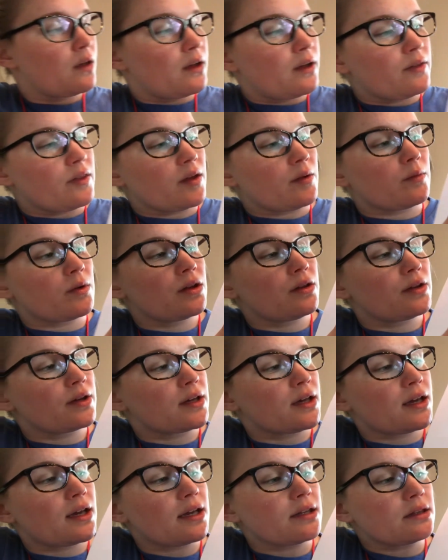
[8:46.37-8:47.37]
Then we're
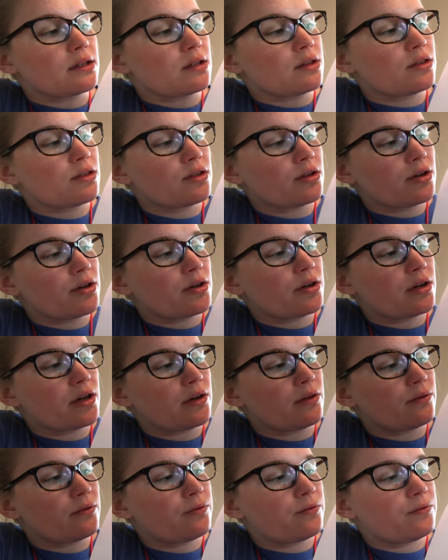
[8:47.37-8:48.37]
looking at the third
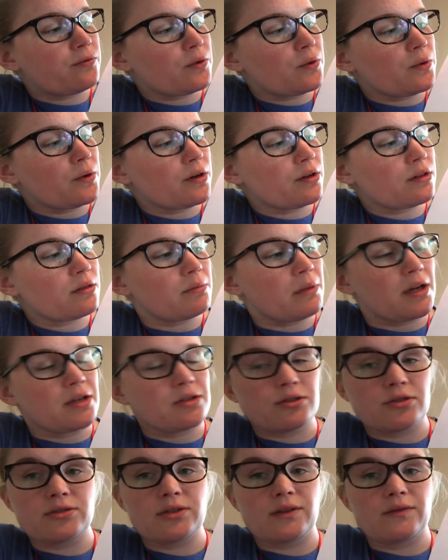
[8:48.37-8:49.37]
and fourth
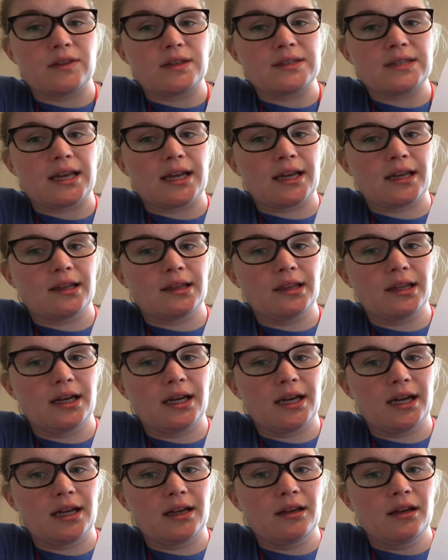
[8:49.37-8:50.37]
measures of the second
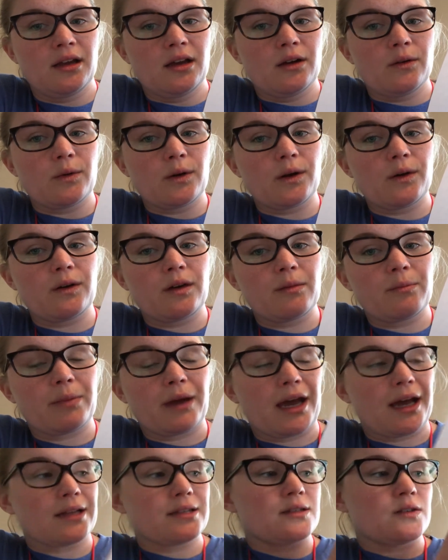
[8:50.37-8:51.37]
line. We're going
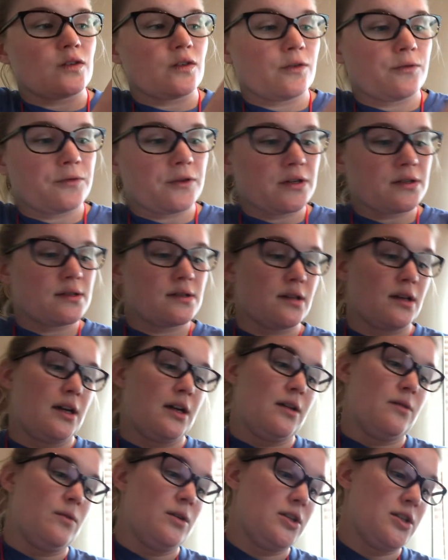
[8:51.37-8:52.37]
back to the first
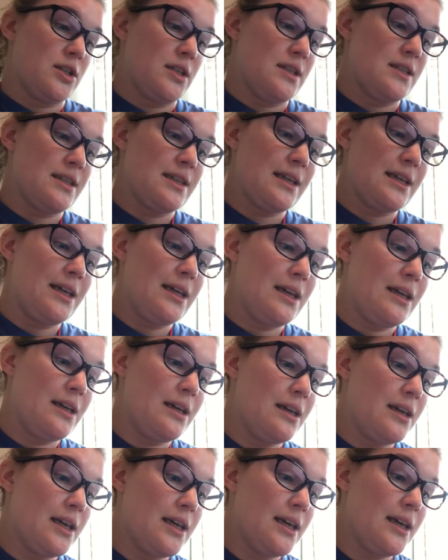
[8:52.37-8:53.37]
line, which is
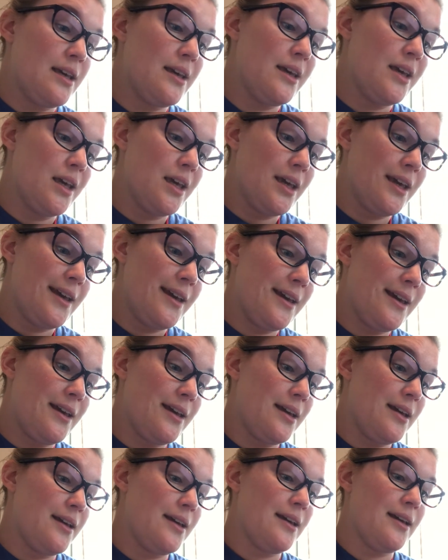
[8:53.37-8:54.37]
E,
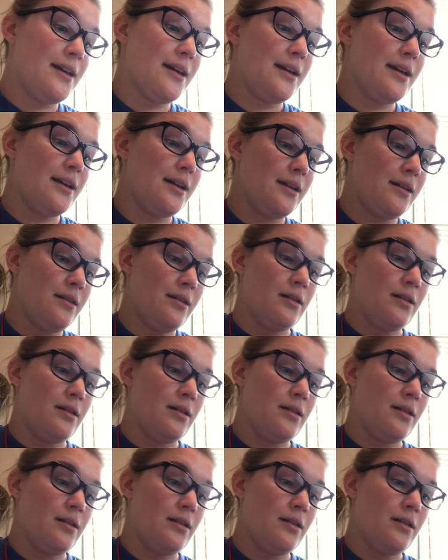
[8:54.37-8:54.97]
E.